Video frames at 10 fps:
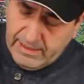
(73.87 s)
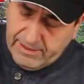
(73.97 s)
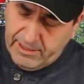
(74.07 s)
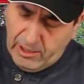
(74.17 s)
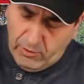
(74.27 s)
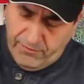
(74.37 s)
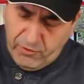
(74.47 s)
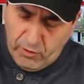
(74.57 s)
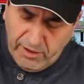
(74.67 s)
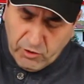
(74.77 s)
Now if
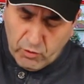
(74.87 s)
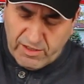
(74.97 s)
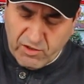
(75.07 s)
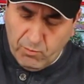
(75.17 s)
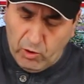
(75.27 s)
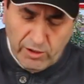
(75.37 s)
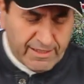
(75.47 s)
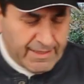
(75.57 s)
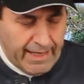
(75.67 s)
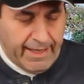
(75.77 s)
you're into a small
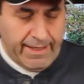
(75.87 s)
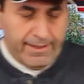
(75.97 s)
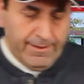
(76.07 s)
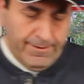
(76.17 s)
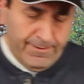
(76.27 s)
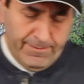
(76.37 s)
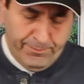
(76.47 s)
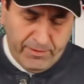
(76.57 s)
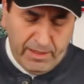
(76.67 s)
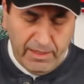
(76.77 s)
snack
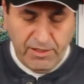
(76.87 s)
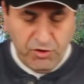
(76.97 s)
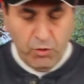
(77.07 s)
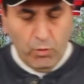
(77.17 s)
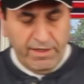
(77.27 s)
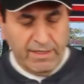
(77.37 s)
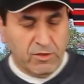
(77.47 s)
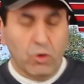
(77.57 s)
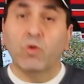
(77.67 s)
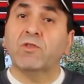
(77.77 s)
and you wanna
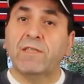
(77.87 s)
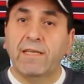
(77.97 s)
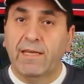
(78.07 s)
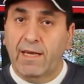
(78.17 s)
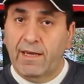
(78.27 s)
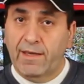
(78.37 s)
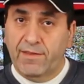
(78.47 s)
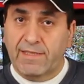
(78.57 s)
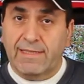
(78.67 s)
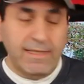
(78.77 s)
toast
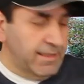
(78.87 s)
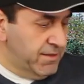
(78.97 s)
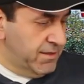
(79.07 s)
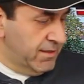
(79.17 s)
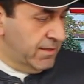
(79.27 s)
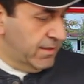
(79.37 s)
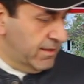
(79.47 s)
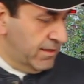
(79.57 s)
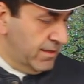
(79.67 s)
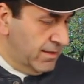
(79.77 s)
the seed
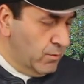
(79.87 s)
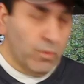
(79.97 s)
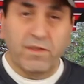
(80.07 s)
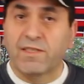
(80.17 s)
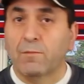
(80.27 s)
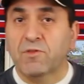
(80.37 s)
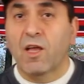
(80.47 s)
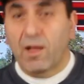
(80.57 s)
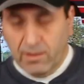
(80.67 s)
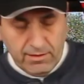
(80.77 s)
with some
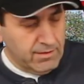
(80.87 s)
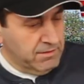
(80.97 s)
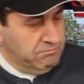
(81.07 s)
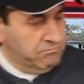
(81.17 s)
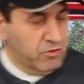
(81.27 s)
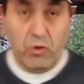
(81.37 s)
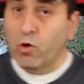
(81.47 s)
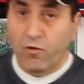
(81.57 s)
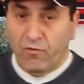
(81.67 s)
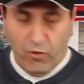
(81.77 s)
salt, you
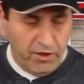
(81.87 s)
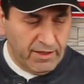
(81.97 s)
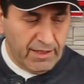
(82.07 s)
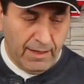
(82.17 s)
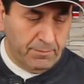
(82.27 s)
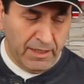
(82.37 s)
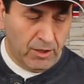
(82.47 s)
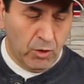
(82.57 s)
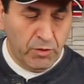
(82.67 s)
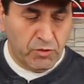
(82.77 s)
go for it. I'm
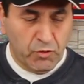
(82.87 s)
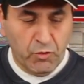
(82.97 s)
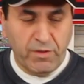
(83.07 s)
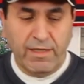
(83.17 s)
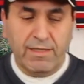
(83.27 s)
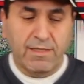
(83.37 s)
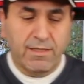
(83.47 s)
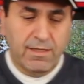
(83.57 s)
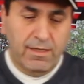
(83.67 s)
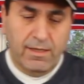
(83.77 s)
not going to do this
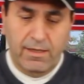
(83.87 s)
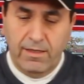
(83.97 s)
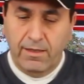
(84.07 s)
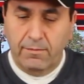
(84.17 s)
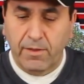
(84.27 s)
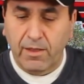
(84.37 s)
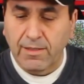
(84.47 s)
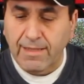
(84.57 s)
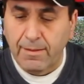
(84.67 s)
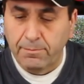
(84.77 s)

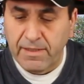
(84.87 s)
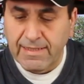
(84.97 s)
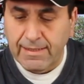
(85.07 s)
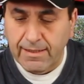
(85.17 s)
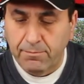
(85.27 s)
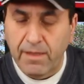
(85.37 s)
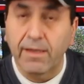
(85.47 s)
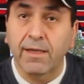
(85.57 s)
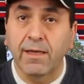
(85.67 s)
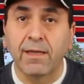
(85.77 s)
because I'm busy
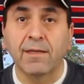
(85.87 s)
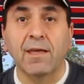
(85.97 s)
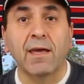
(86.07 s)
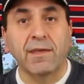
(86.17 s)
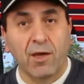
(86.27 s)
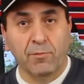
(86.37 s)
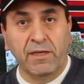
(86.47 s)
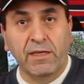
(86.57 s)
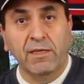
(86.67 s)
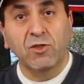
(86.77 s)
making that
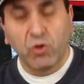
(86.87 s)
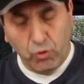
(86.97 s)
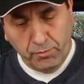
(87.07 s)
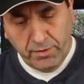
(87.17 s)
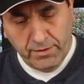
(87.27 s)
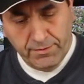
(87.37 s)
yummy soup.